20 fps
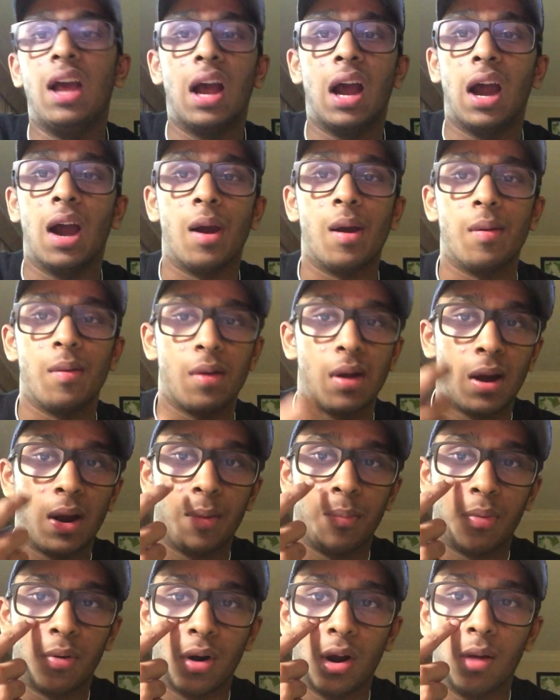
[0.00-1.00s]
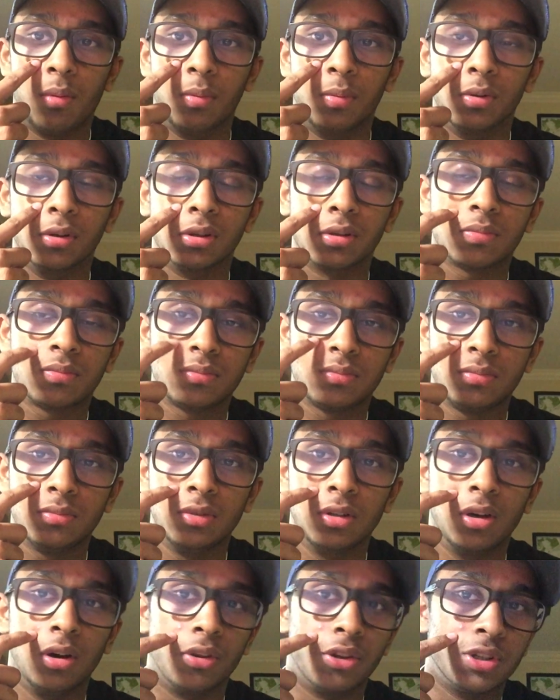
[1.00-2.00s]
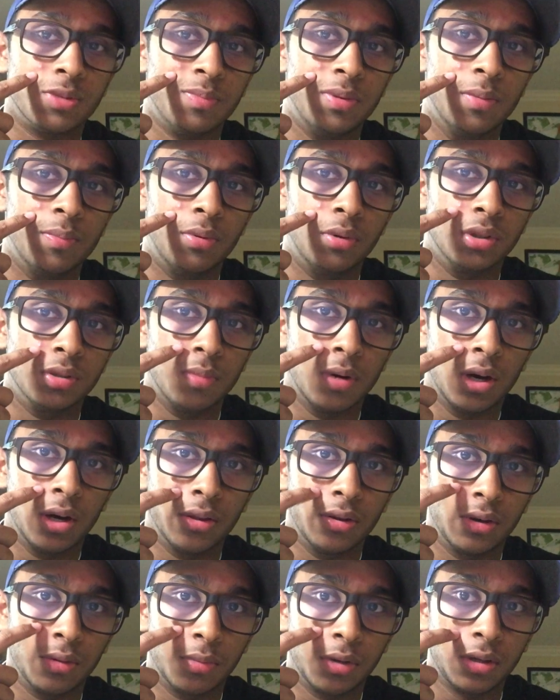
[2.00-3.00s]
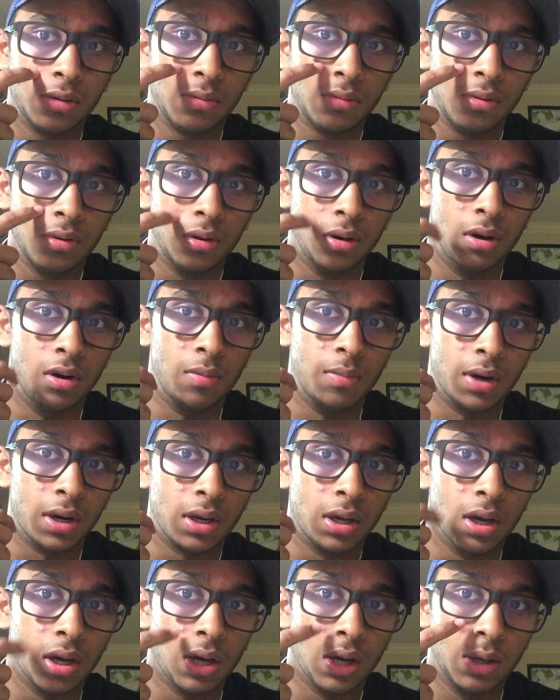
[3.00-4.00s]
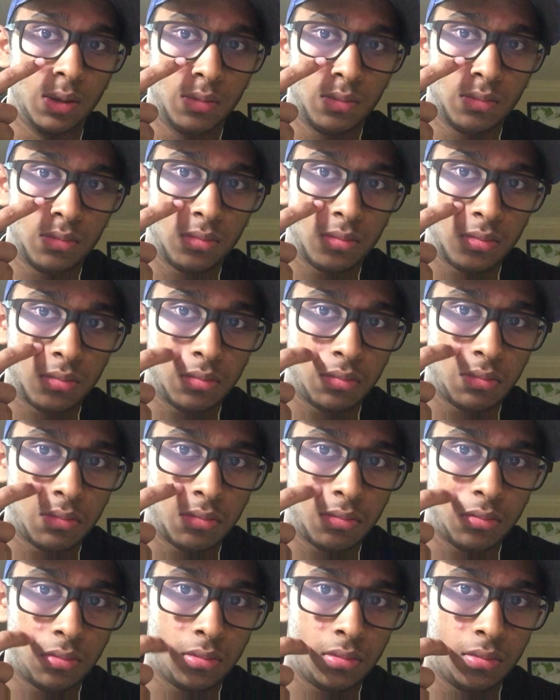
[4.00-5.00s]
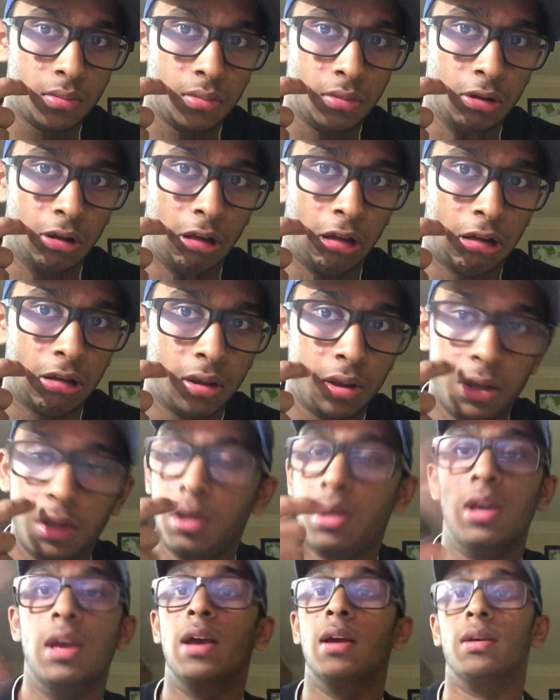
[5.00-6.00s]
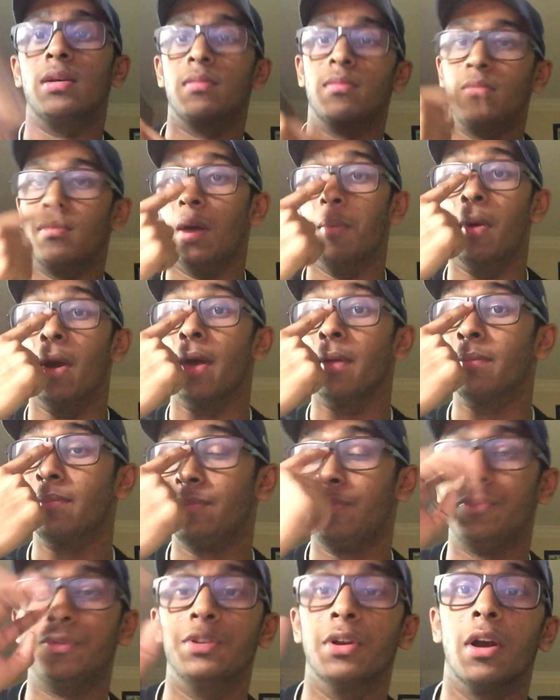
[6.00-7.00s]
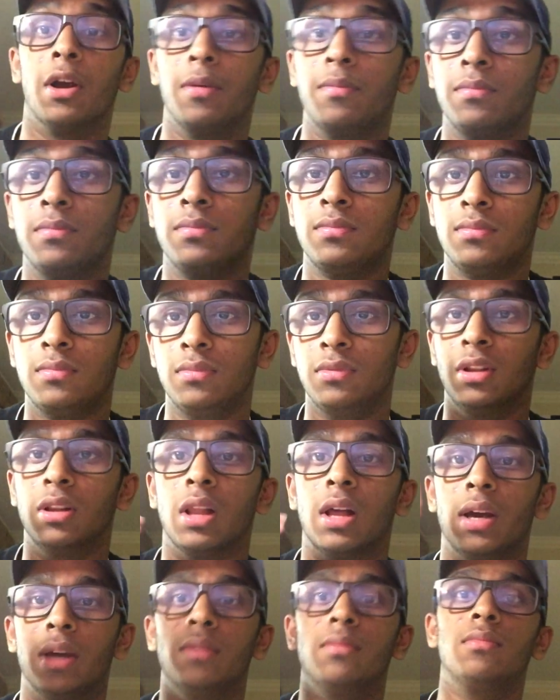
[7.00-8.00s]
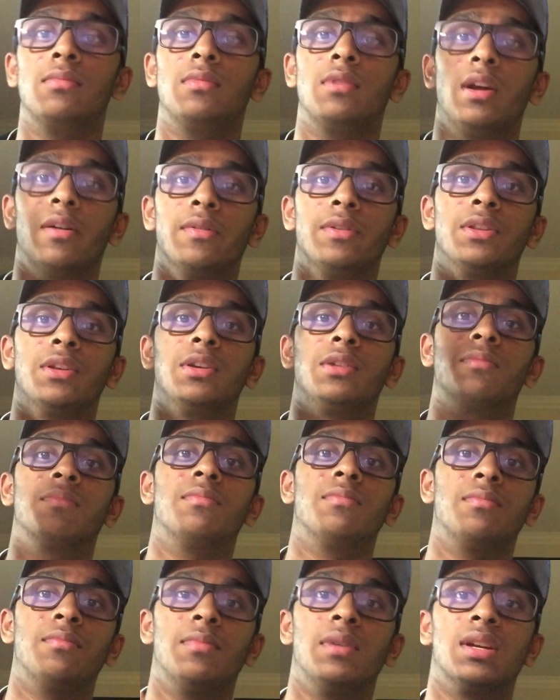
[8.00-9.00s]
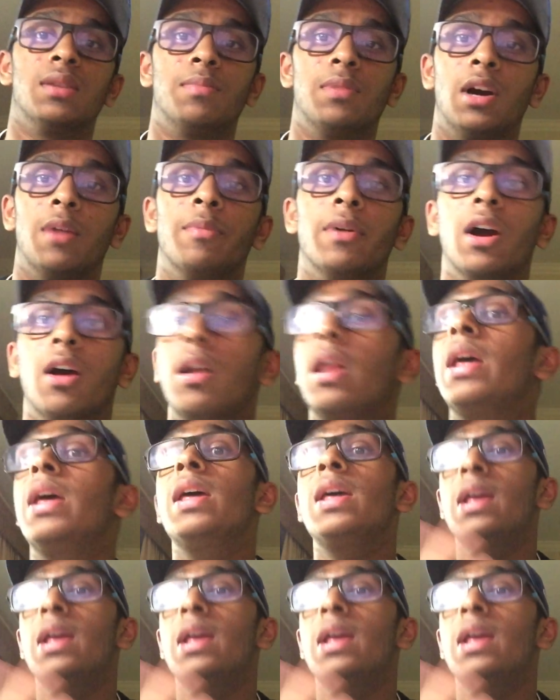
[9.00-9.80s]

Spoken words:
I probably... Oh, this pimple is bothering me. Oh my god. Ugh. My bad. Sorry. The light, everything made it pop out.